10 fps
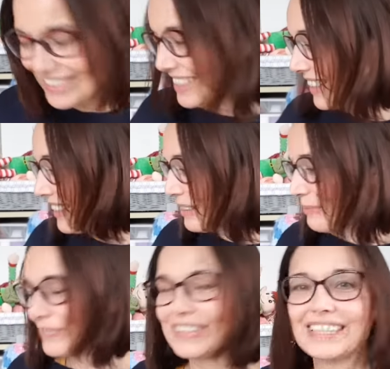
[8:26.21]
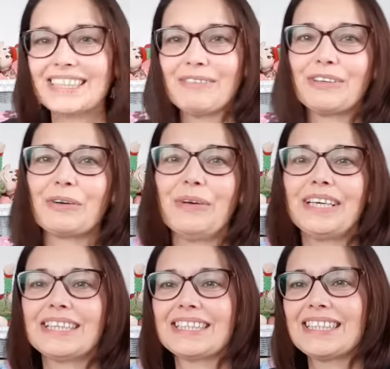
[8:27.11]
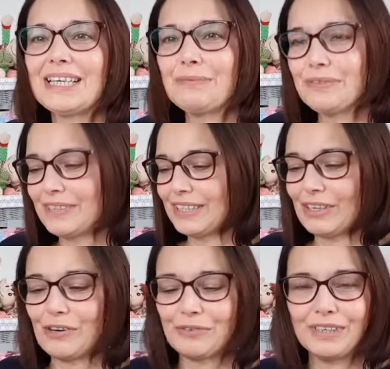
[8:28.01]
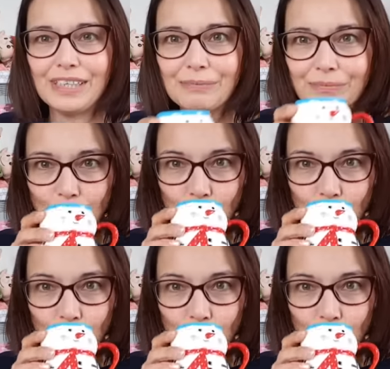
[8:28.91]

So let's have a quick slurp of coffee.